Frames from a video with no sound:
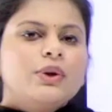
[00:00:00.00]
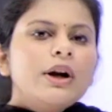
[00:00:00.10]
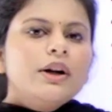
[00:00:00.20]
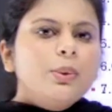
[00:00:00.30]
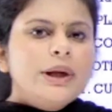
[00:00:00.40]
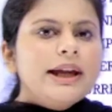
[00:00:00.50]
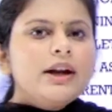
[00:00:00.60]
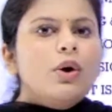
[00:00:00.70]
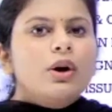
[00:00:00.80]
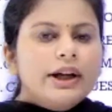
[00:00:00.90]
you are doing
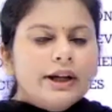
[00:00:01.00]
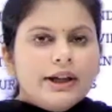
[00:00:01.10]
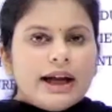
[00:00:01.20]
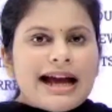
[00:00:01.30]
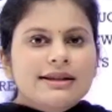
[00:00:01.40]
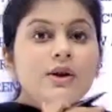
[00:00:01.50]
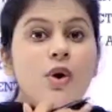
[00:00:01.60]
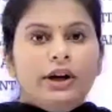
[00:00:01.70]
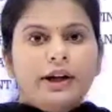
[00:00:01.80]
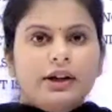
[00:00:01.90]
an audit as an
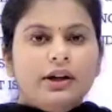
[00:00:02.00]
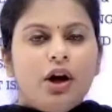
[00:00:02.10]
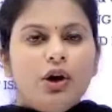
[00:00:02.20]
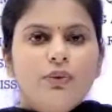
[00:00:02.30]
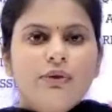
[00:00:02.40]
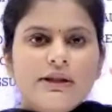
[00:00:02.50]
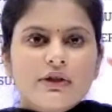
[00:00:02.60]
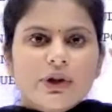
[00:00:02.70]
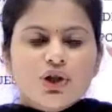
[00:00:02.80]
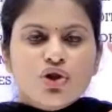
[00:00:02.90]
auditor, now you will
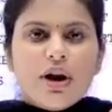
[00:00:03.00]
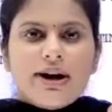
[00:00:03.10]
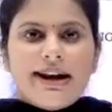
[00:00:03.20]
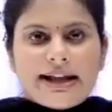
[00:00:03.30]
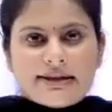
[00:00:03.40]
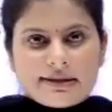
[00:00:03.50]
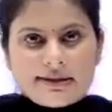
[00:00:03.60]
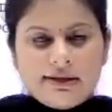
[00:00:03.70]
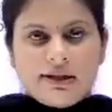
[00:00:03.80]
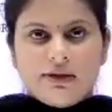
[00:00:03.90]
switch your
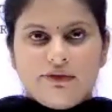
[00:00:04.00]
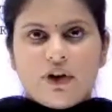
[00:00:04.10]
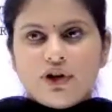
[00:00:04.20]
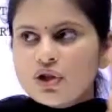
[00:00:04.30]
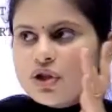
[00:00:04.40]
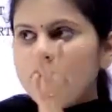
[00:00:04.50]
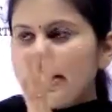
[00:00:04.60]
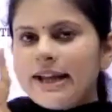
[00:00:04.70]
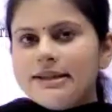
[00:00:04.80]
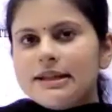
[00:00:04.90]
lens. First, your
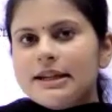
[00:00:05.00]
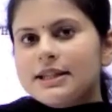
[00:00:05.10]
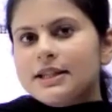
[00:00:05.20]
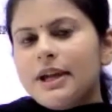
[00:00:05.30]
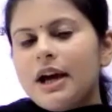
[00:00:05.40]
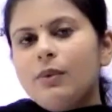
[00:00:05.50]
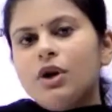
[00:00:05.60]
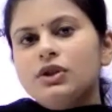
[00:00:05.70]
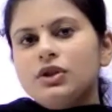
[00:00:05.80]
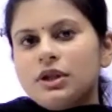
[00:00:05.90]
lens in SBR
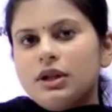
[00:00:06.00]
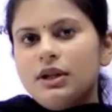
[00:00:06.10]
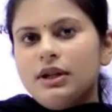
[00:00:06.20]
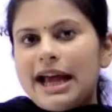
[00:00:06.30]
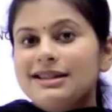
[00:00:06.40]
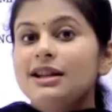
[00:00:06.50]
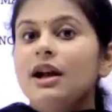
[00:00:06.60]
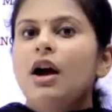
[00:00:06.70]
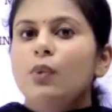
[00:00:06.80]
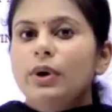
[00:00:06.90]
was as an
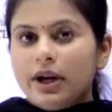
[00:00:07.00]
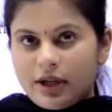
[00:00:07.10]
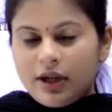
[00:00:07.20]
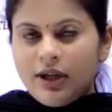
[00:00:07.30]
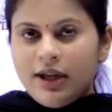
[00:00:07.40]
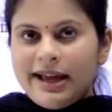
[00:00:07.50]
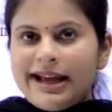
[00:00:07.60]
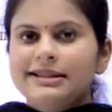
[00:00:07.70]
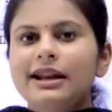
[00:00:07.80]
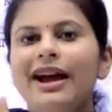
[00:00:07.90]
accountant,
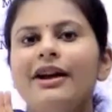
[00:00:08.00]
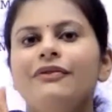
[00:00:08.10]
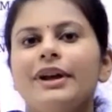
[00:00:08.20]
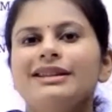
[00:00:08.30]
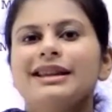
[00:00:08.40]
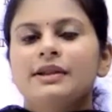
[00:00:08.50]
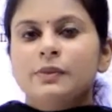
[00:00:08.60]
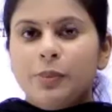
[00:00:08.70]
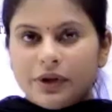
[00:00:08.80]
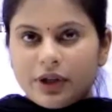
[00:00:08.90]
as an IFRS
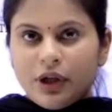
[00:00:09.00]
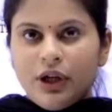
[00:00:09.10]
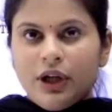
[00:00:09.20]
expert.